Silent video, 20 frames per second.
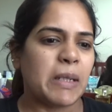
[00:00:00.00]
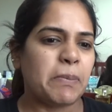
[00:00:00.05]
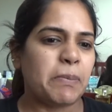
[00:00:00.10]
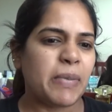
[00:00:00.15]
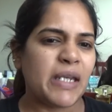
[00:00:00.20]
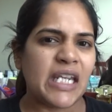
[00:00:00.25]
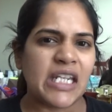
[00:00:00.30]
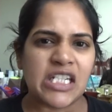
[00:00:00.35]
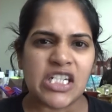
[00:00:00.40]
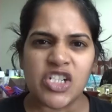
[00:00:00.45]

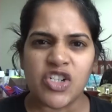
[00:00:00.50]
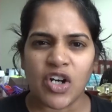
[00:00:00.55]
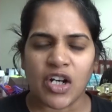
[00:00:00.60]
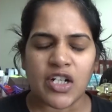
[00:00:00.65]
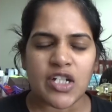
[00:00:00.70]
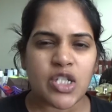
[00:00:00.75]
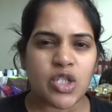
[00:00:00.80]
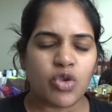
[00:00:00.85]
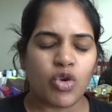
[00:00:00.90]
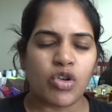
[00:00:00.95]
be it
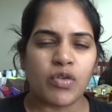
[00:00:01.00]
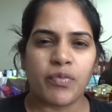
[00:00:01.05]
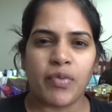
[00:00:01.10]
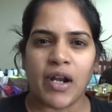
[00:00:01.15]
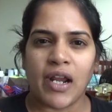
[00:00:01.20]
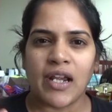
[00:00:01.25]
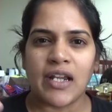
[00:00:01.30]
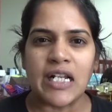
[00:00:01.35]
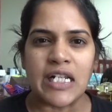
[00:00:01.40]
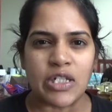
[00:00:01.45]
drugstore
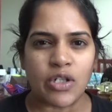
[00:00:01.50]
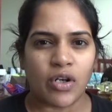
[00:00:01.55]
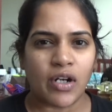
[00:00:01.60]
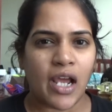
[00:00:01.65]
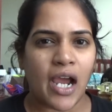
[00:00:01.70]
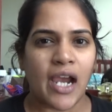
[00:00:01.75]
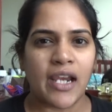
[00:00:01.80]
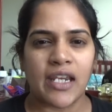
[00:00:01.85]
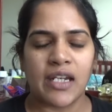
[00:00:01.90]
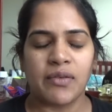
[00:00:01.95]
brands or
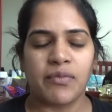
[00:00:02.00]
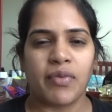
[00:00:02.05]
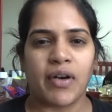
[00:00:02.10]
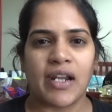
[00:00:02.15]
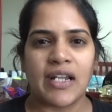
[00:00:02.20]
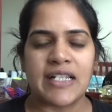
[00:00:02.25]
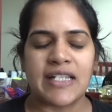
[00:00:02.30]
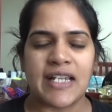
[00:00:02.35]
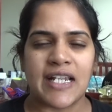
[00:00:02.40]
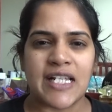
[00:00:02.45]
high-end
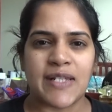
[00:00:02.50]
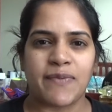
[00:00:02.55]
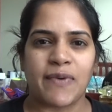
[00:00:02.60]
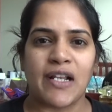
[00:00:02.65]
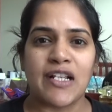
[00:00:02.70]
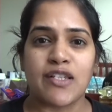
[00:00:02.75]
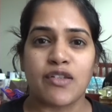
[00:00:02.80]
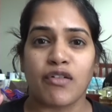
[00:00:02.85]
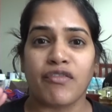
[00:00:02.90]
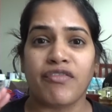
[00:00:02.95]
brands as
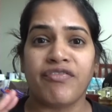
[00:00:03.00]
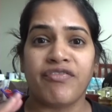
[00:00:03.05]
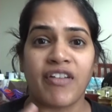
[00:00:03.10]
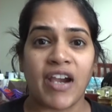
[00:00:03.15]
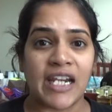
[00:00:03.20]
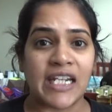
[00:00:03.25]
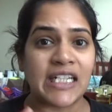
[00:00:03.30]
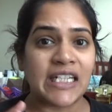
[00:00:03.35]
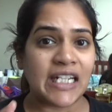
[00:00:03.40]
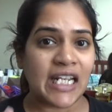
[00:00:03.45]
well. So
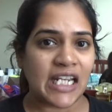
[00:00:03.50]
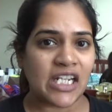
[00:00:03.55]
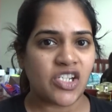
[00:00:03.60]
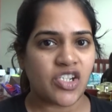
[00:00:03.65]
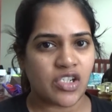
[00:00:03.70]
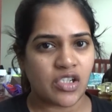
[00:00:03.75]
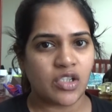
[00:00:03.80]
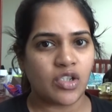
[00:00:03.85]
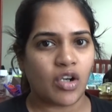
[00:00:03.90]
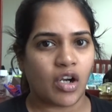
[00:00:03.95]

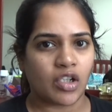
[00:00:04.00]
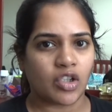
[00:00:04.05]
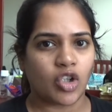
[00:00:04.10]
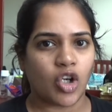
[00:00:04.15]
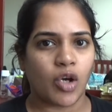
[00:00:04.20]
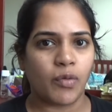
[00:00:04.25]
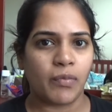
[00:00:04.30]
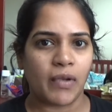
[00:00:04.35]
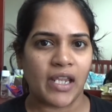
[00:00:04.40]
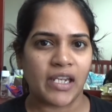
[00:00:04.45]

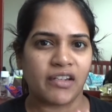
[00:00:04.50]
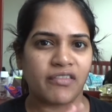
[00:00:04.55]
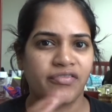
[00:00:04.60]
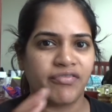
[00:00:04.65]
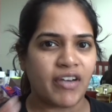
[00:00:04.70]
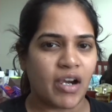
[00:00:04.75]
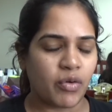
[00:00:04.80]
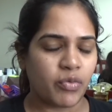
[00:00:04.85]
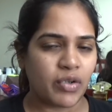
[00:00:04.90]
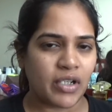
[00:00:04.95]
foundation.com, like
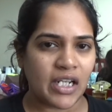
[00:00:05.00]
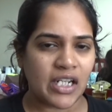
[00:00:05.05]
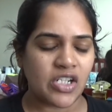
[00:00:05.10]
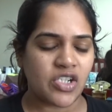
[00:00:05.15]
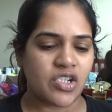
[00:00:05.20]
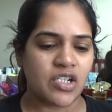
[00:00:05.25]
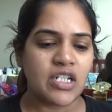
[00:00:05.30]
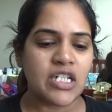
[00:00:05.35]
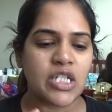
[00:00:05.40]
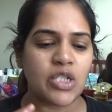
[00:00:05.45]

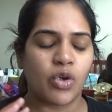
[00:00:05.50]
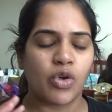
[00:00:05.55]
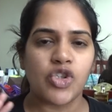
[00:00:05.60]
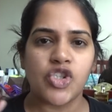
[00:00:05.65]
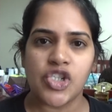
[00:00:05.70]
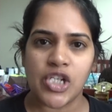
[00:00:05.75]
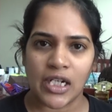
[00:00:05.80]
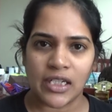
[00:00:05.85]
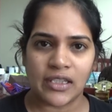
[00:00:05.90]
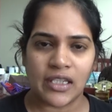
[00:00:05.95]
foundation, so
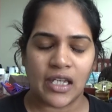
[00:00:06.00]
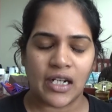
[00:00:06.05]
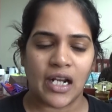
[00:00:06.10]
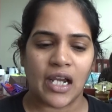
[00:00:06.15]
check that